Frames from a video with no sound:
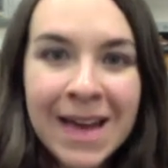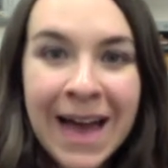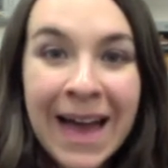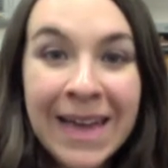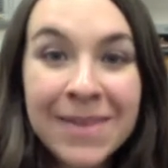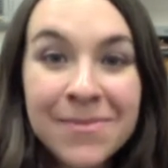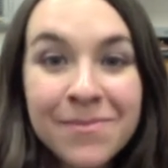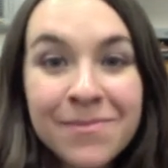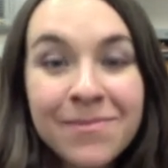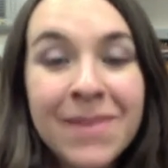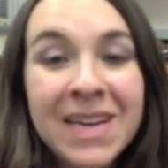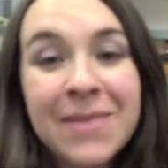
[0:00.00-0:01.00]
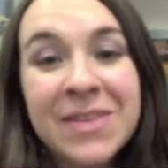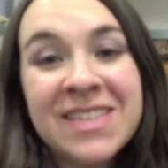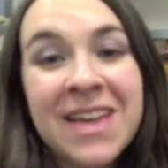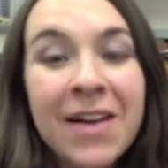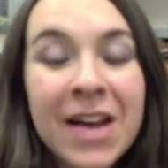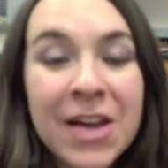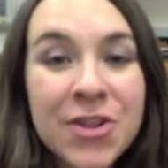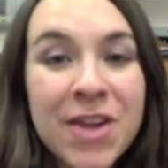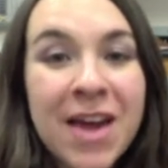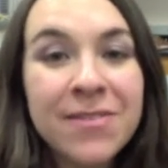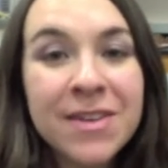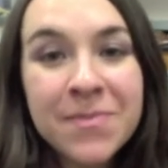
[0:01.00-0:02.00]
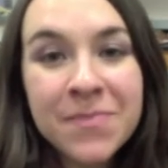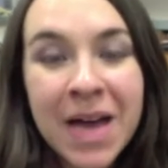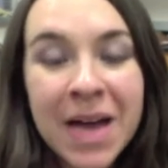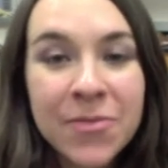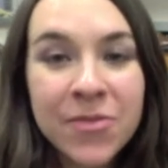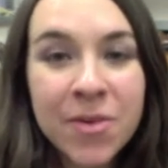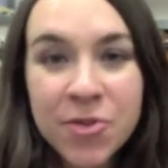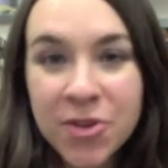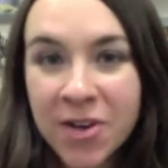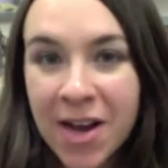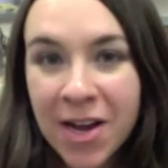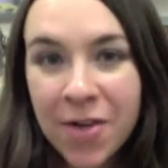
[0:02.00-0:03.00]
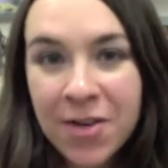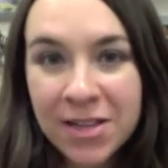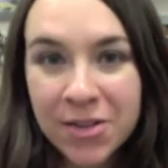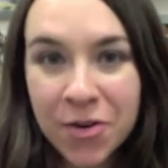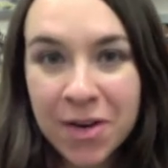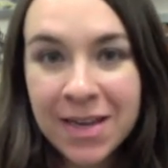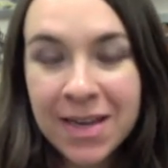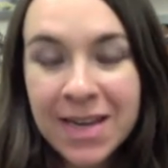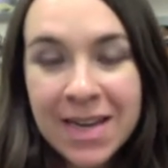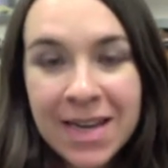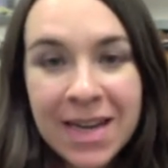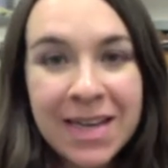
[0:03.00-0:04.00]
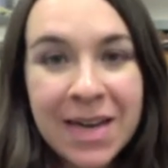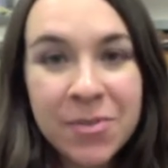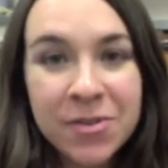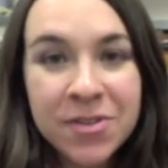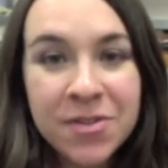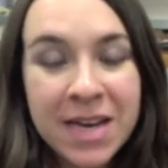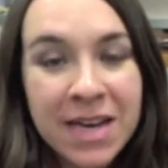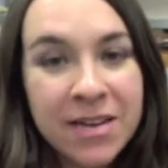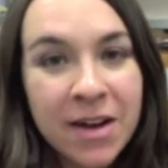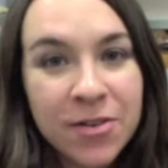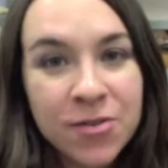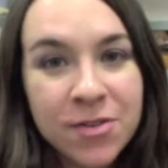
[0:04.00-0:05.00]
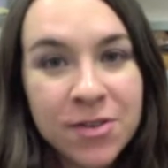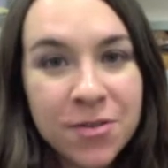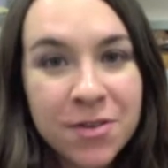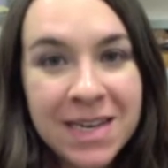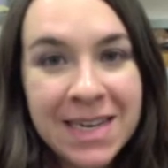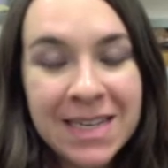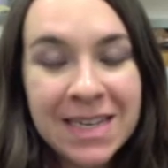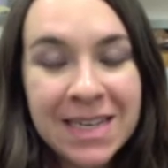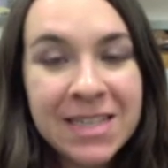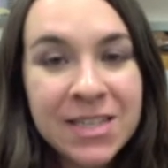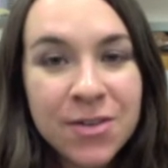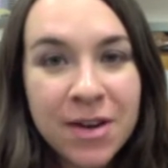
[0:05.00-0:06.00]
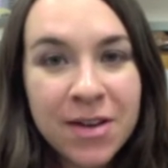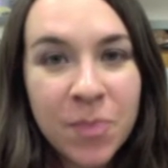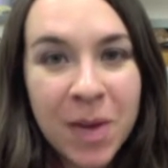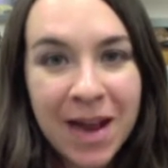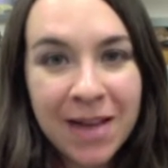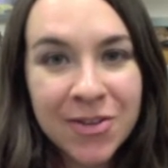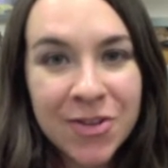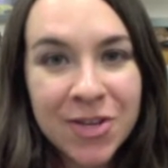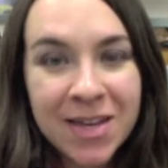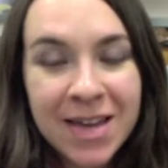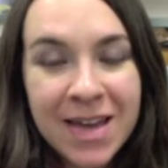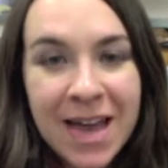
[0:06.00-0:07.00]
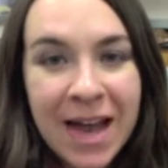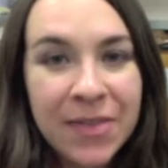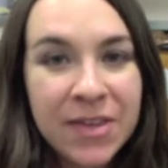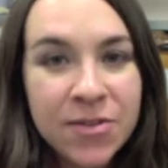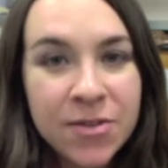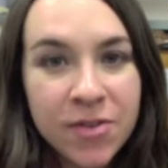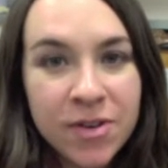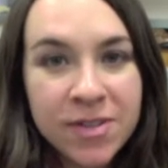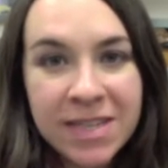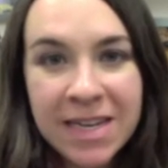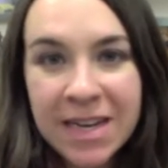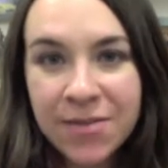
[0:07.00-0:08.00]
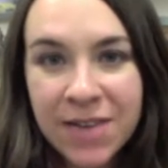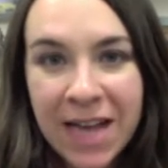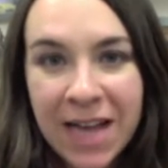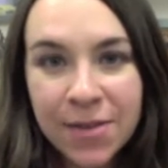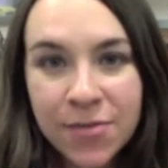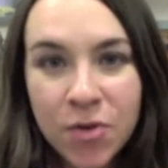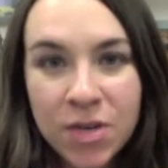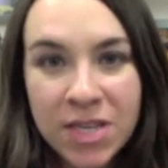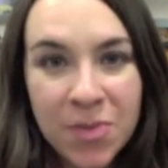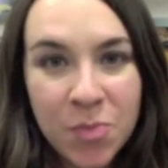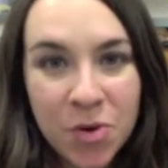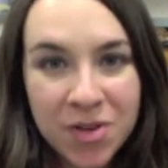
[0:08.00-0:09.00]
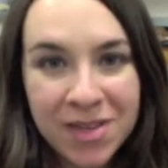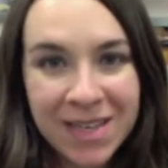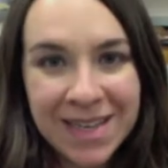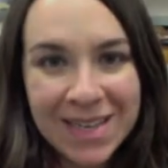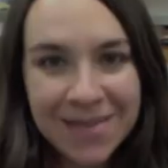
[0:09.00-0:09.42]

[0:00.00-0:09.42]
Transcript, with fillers: Hi, my name is Sara ElShafie. I'm from Chicago, Illinois, and I'm pursuing a doctoral degree in integrative biology at the University of California, Berkeley.